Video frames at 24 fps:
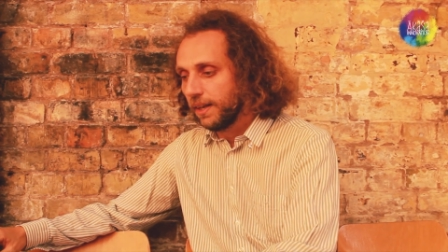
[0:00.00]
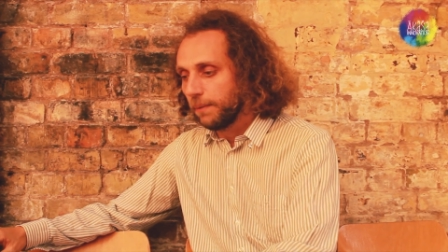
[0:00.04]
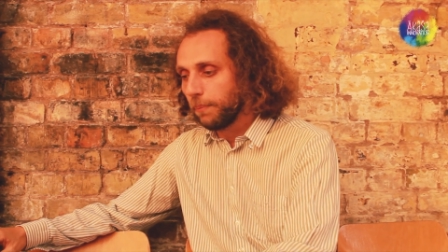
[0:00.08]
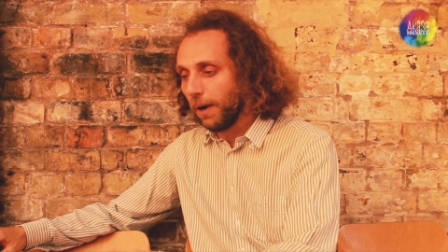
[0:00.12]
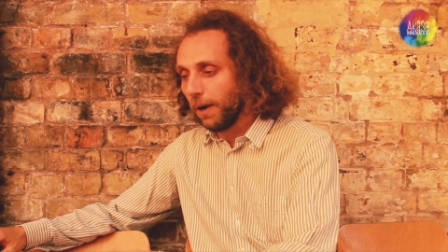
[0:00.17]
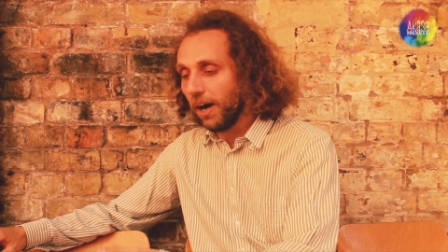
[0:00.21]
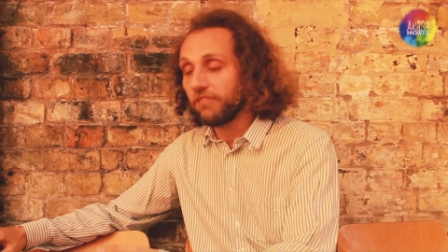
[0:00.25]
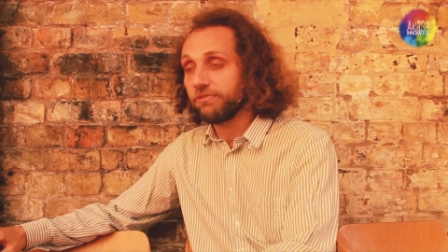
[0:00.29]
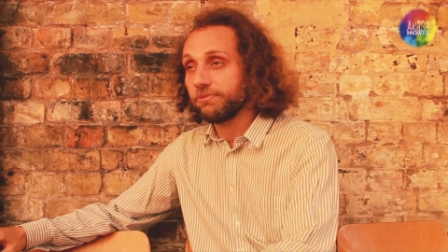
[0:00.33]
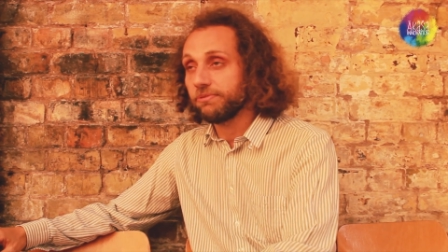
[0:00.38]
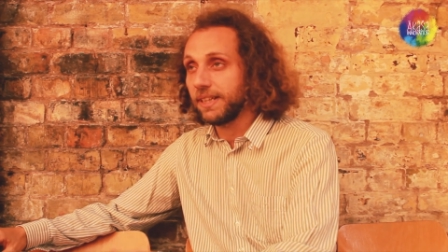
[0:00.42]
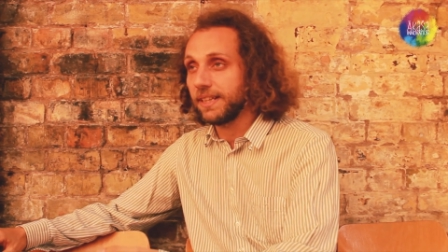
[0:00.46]

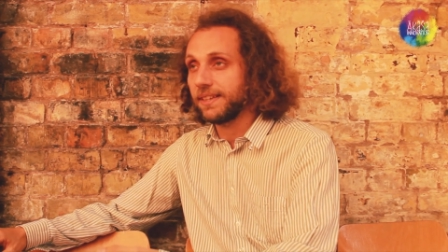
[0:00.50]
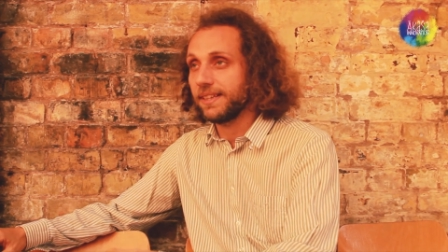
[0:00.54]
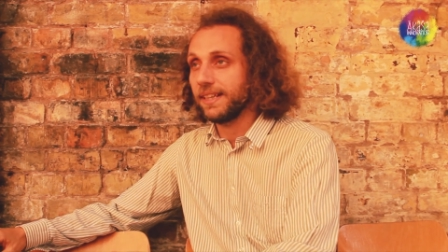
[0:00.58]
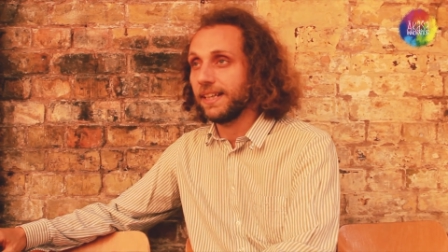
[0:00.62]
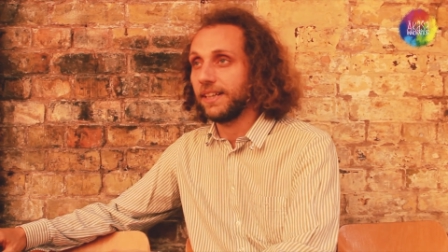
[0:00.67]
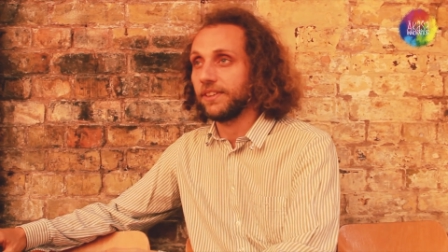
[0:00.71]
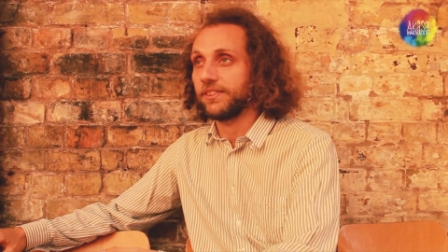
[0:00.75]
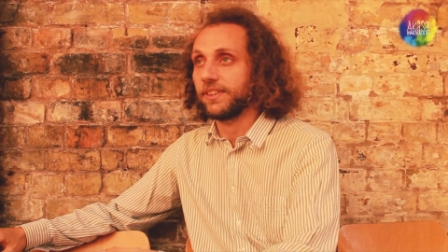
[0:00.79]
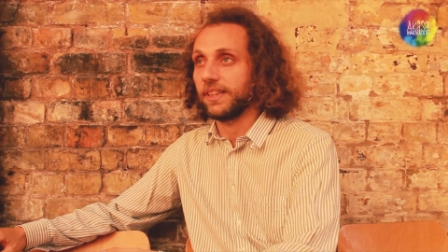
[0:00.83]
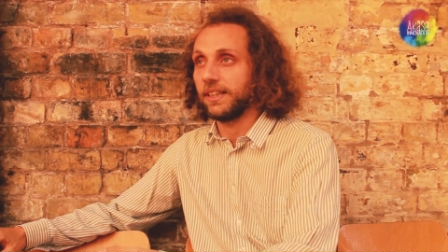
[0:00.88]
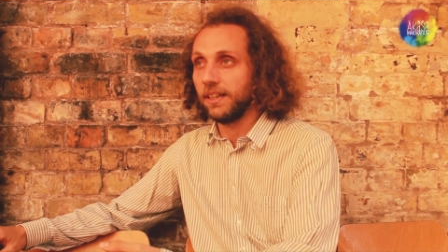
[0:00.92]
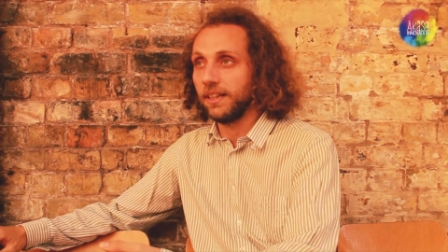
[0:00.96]
Apart from anything
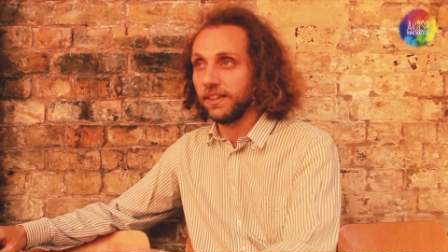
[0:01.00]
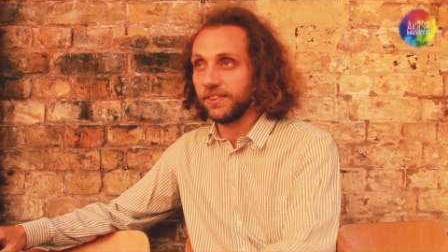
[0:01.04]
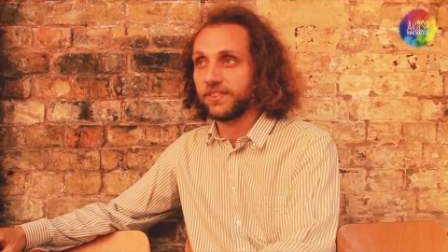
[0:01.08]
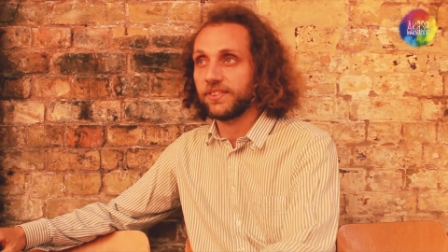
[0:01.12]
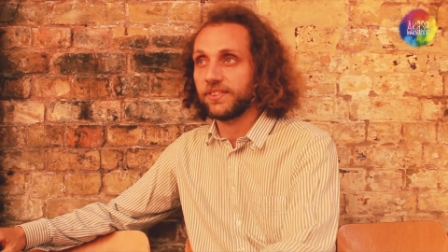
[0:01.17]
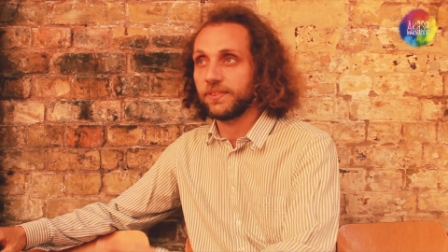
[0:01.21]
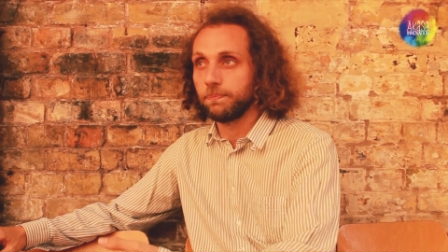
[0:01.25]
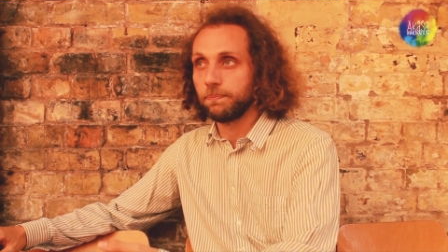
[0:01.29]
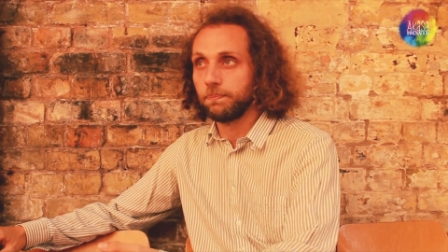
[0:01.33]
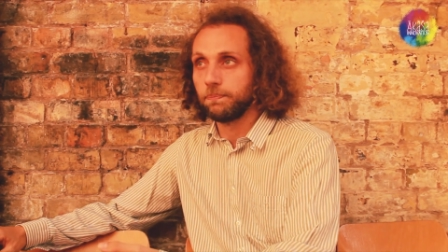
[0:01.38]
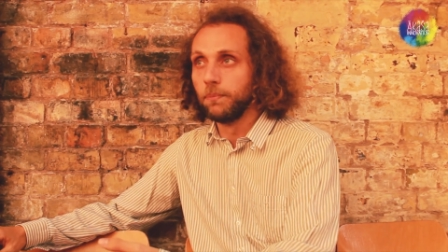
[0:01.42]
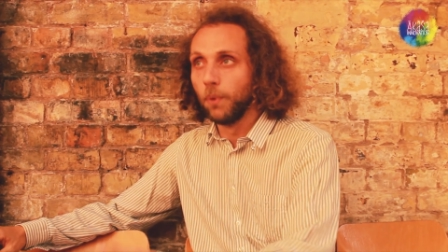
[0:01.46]
else, it
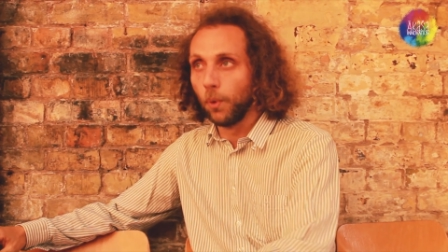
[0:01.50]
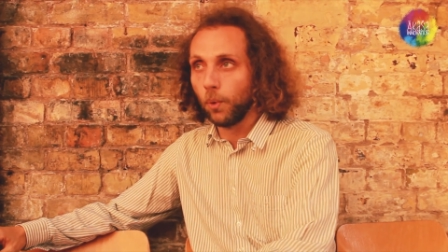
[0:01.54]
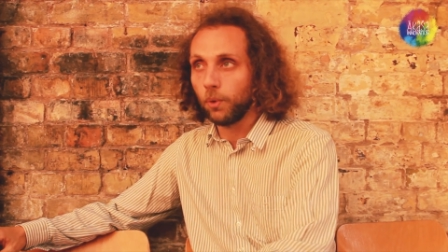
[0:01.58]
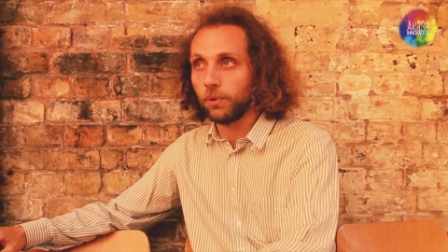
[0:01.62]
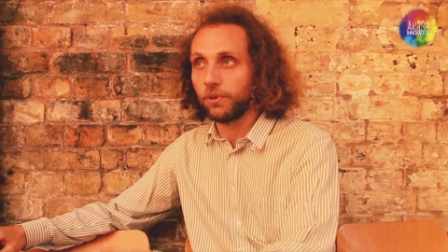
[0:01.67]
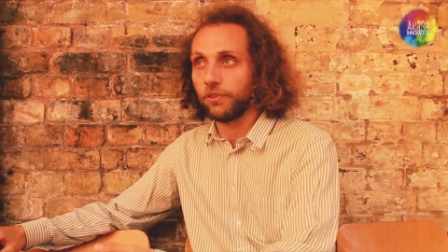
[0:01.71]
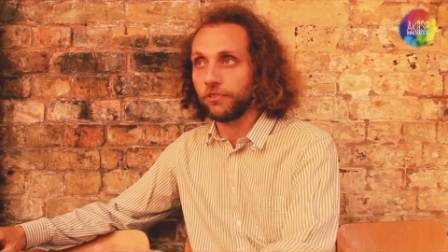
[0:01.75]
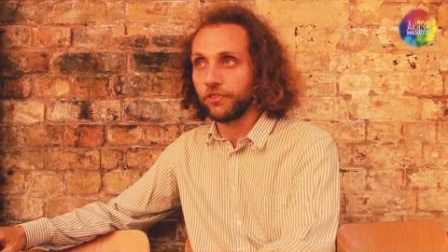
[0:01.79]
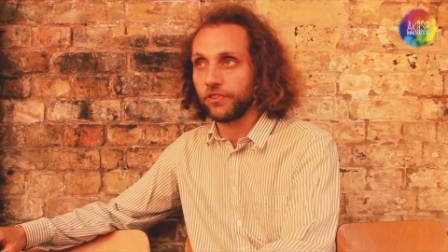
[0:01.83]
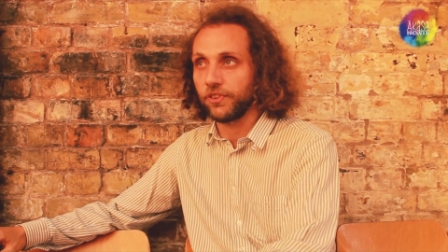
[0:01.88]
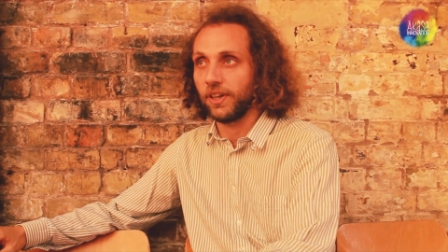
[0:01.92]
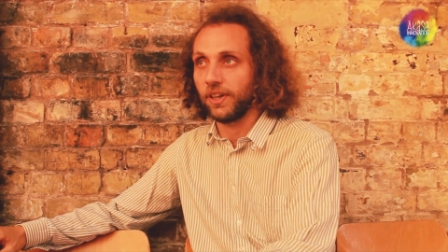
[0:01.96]
asks
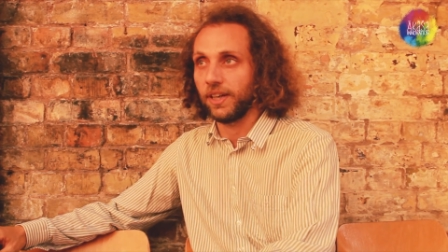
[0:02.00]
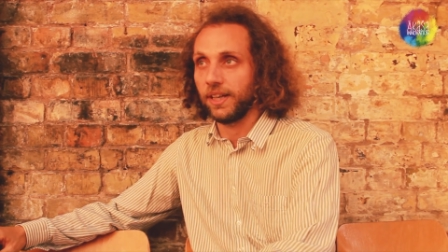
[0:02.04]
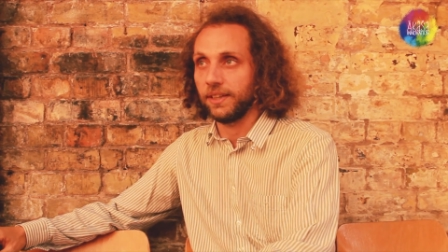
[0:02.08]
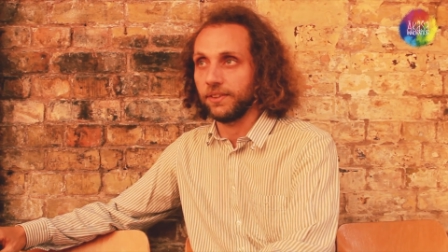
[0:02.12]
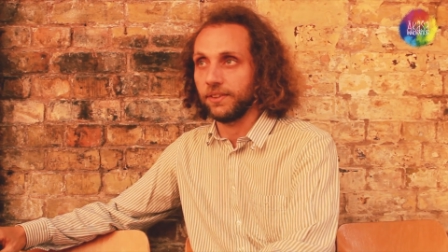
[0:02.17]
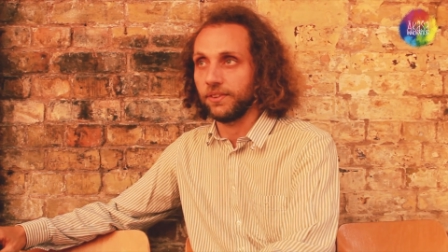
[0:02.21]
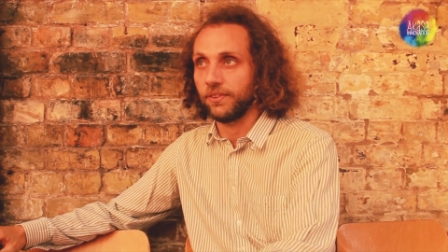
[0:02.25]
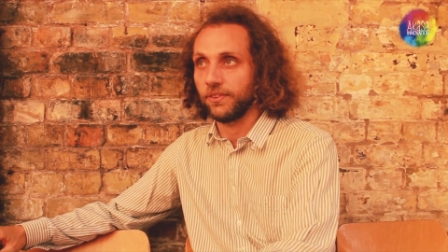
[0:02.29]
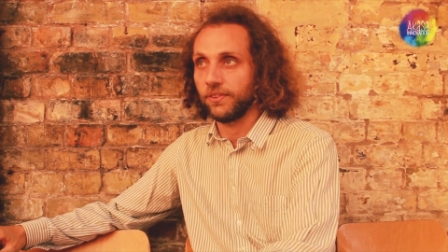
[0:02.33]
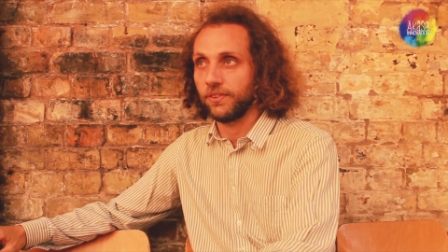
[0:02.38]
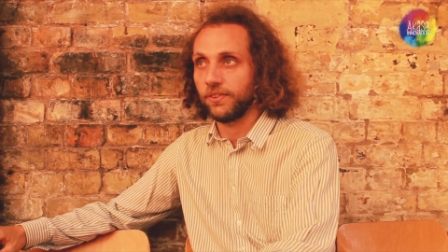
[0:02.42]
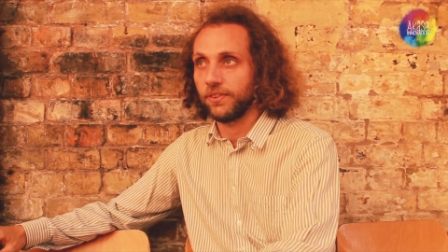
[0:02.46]
more of
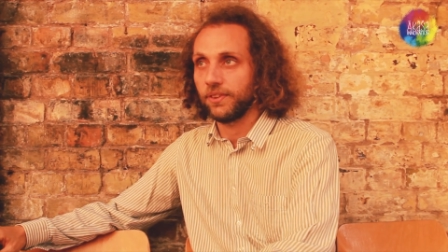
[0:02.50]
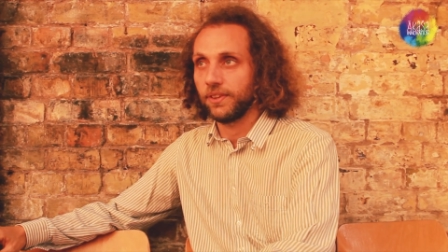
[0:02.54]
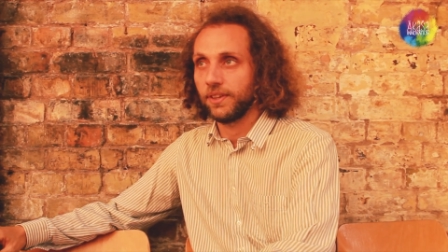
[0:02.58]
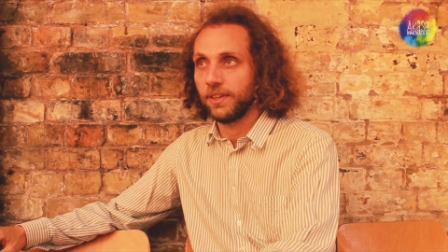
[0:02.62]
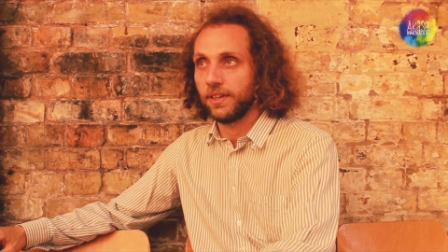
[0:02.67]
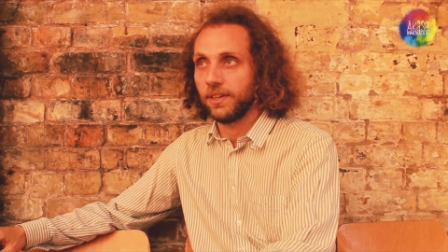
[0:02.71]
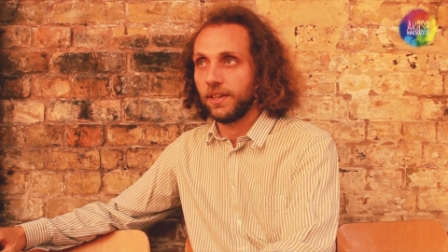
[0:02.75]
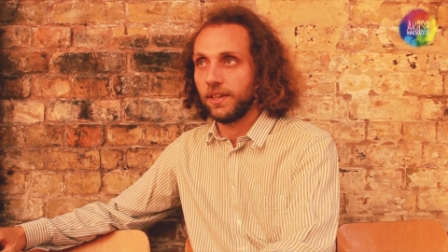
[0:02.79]
science.